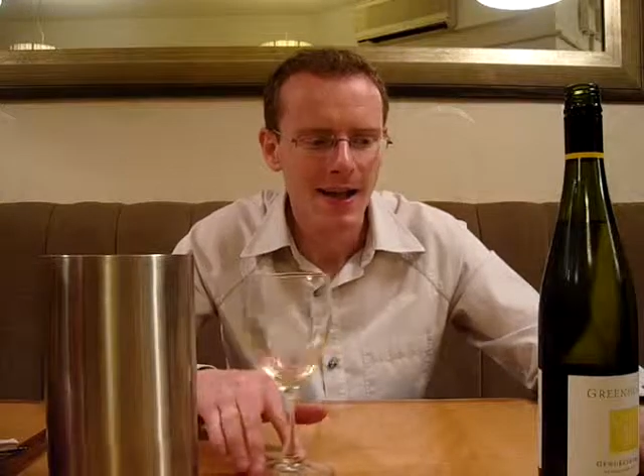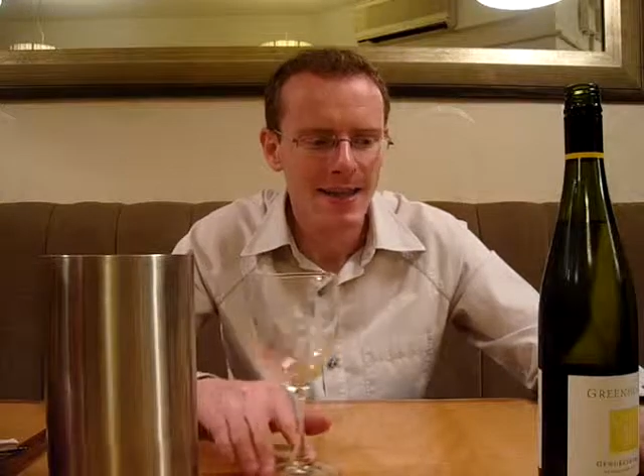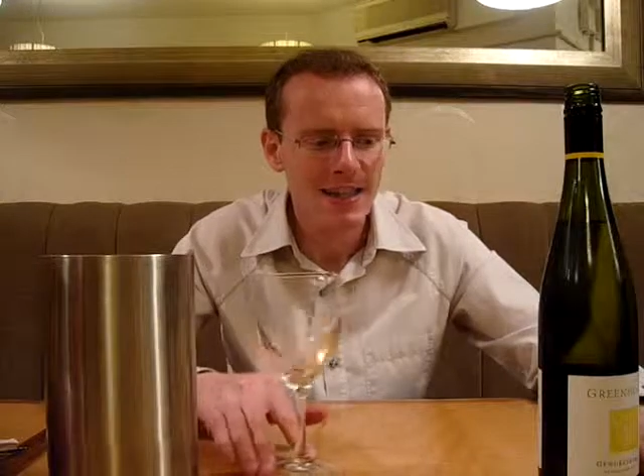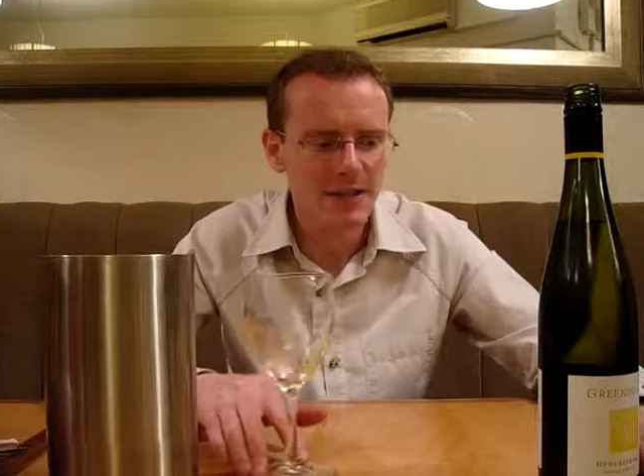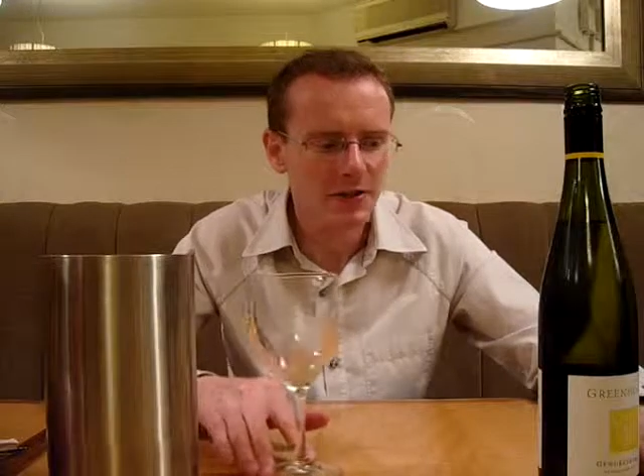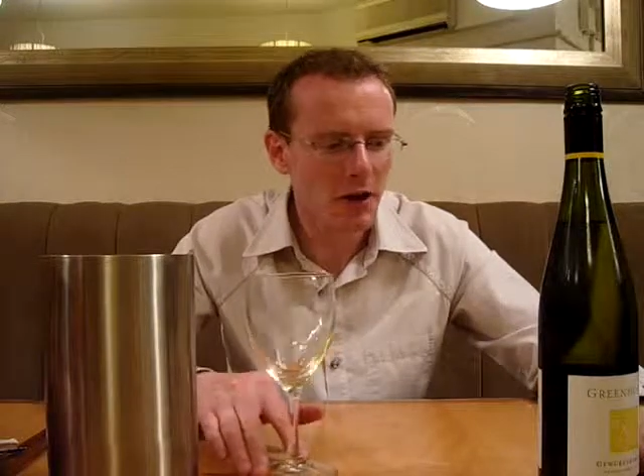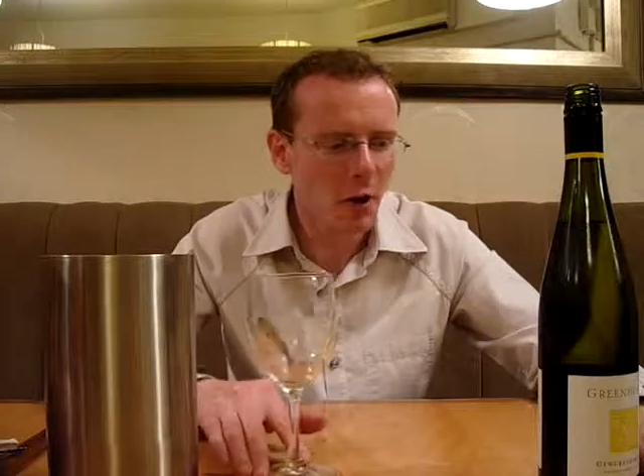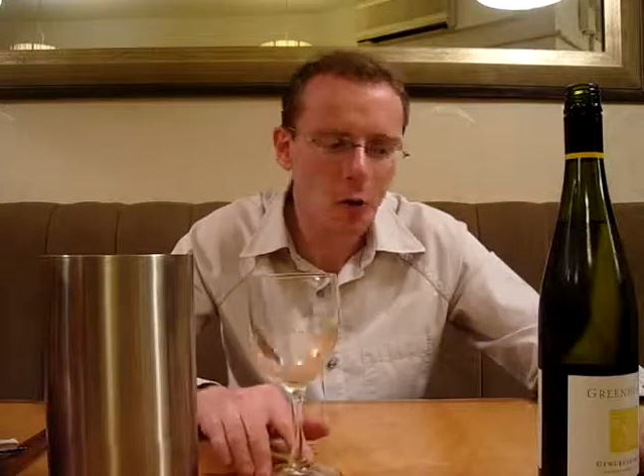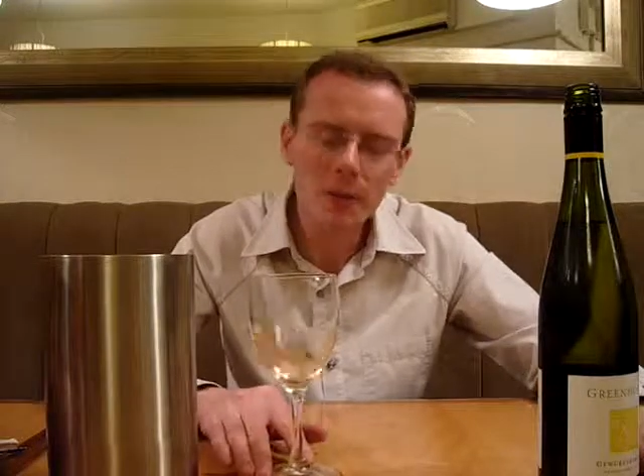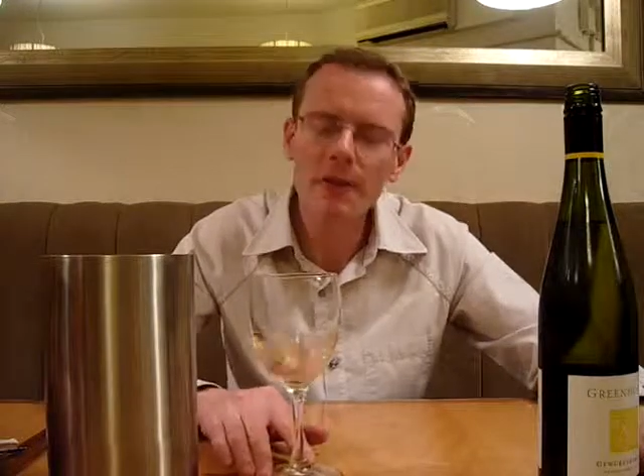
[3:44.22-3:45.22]
it's the
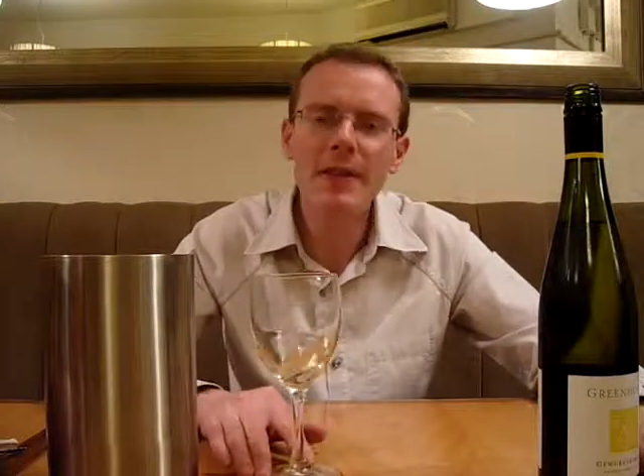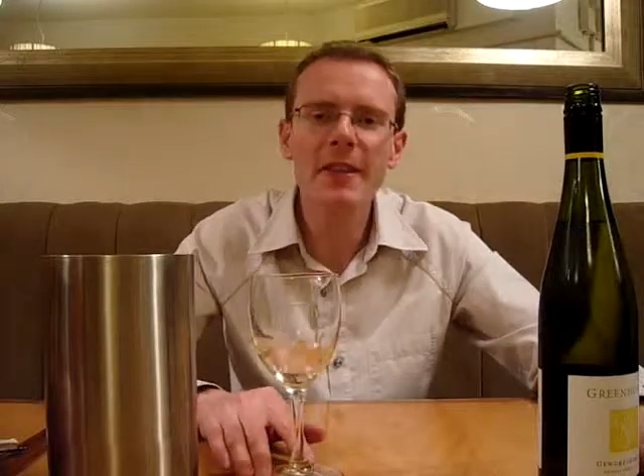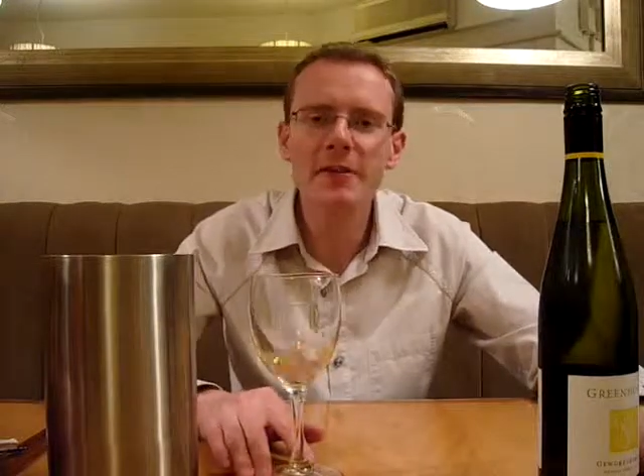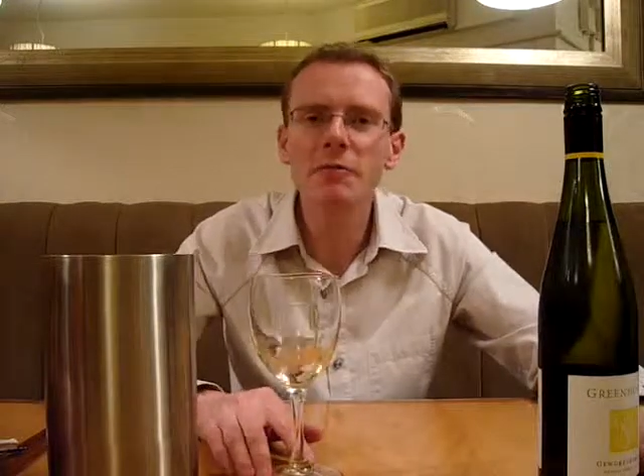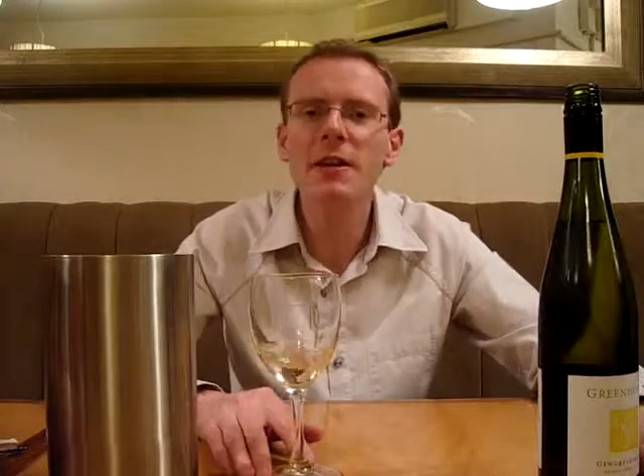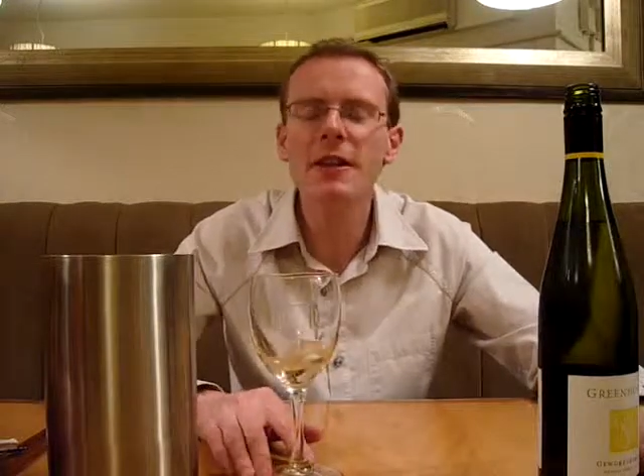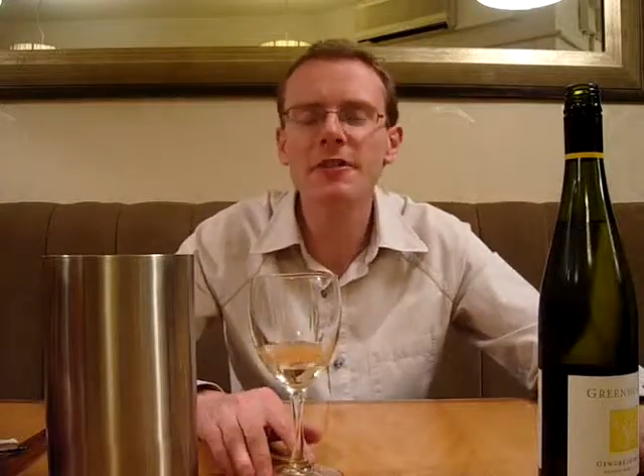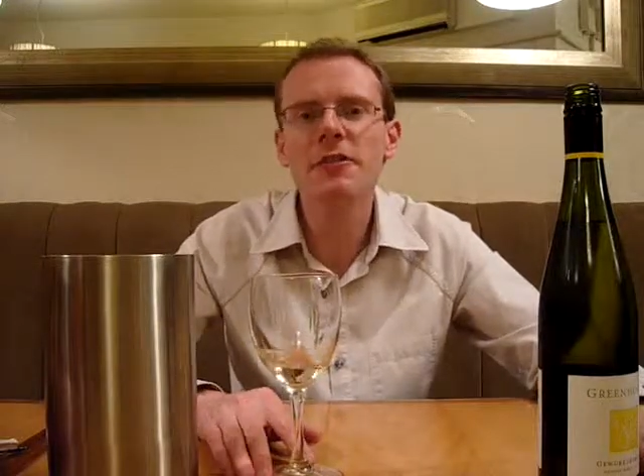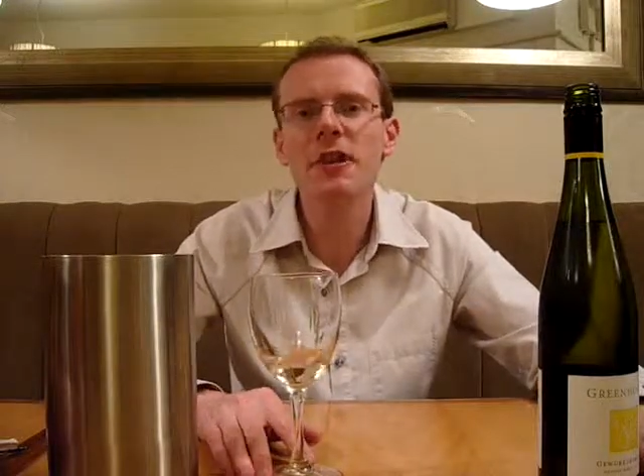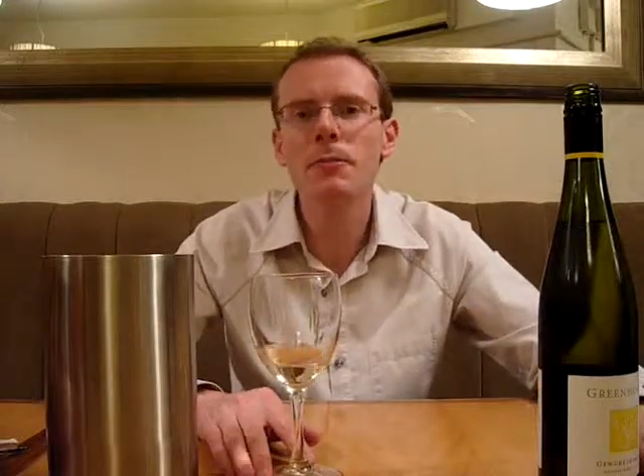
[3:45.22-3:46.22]
only thing that is really just
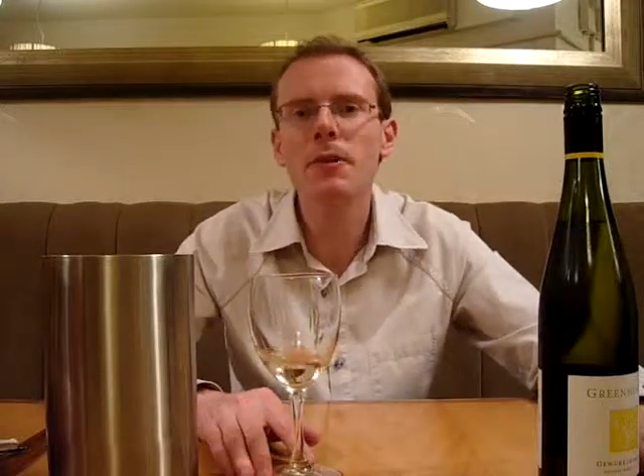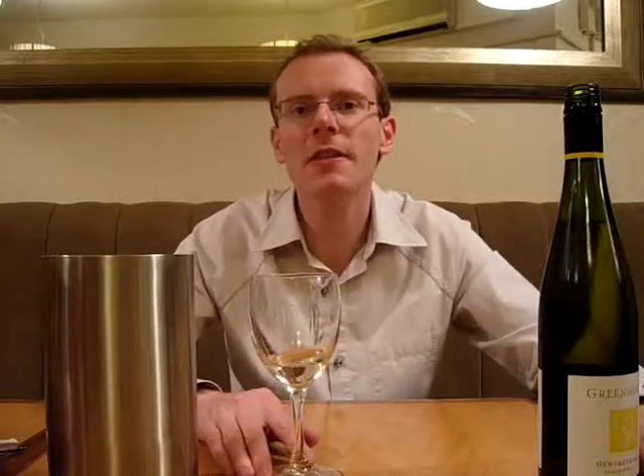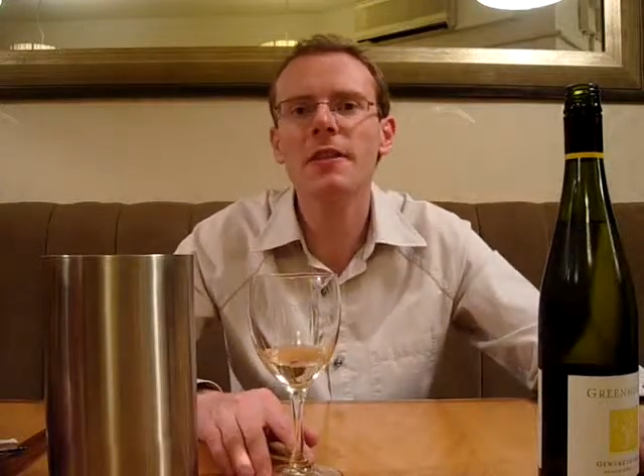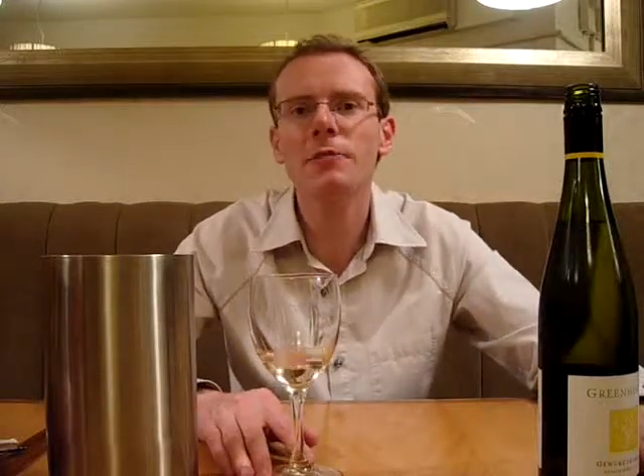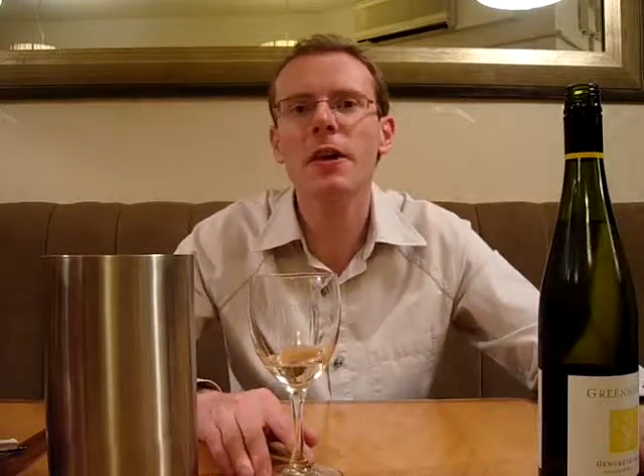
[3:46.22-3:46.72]
going to bring this wine